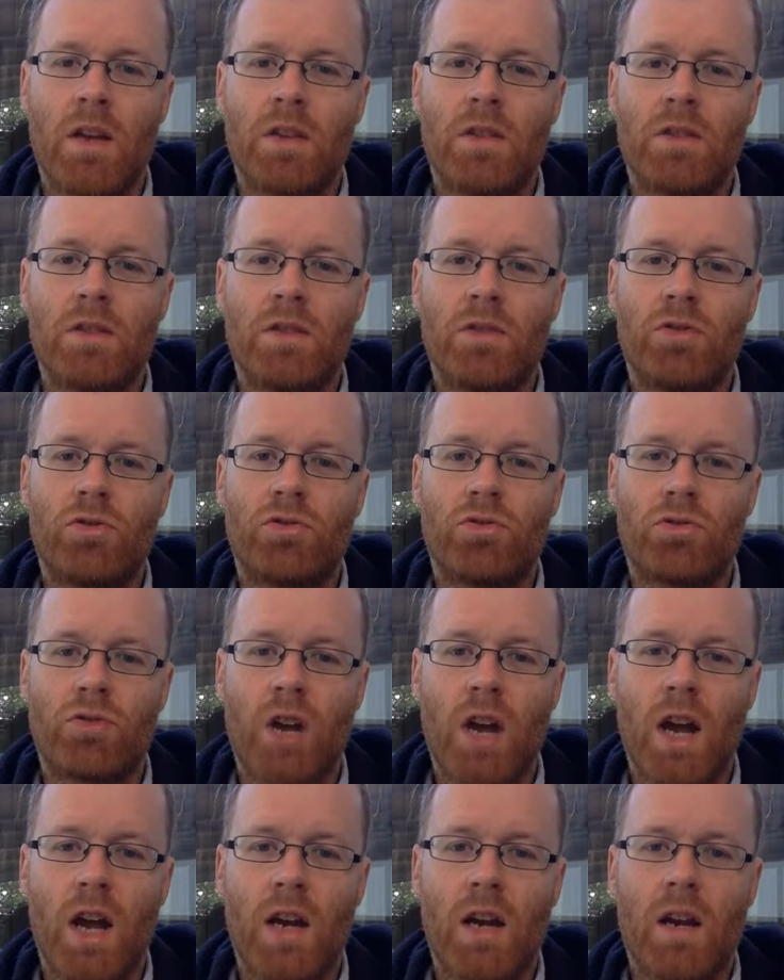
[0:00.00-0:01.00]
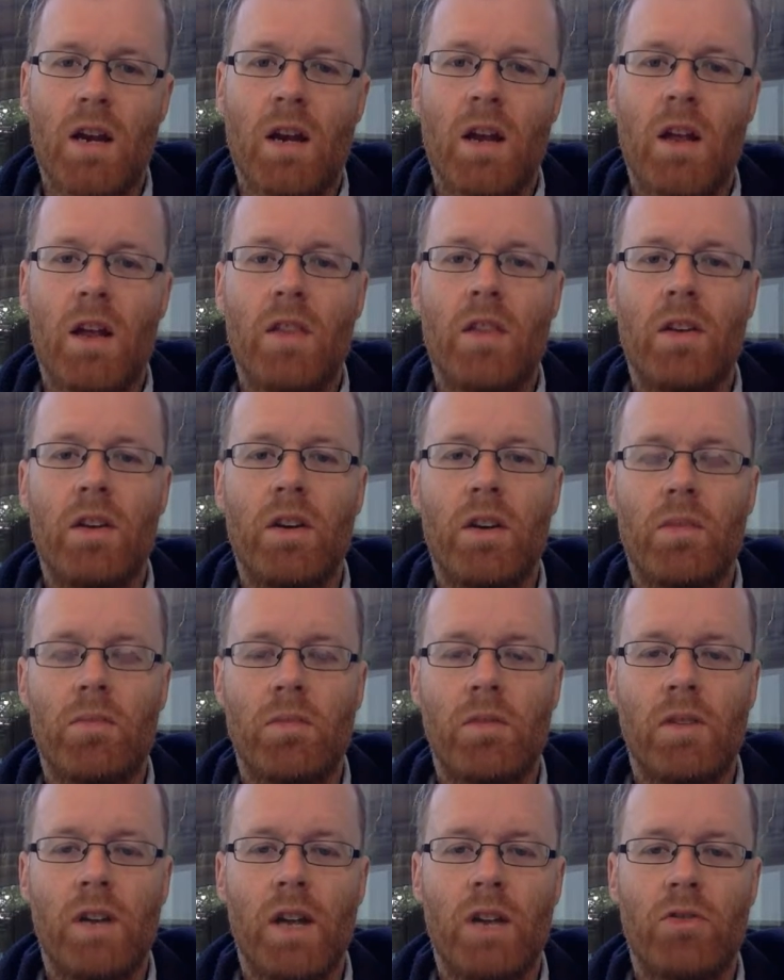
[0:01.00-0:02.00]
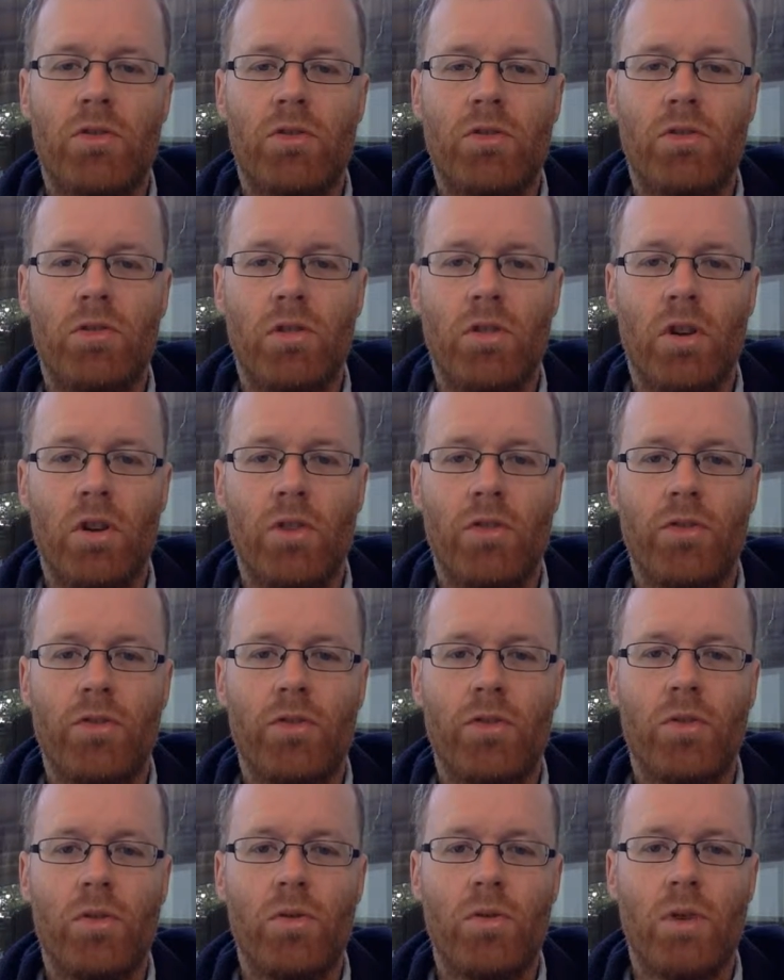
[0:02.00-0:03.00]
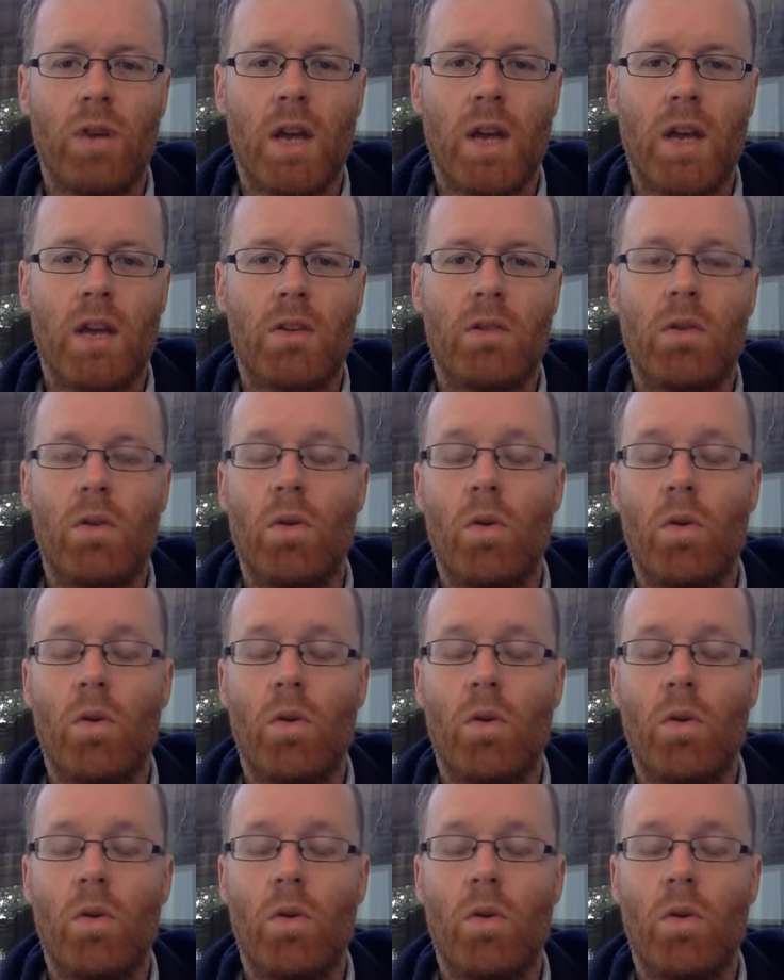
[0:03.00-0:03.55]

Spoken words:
to track the number of electrons lost or gained,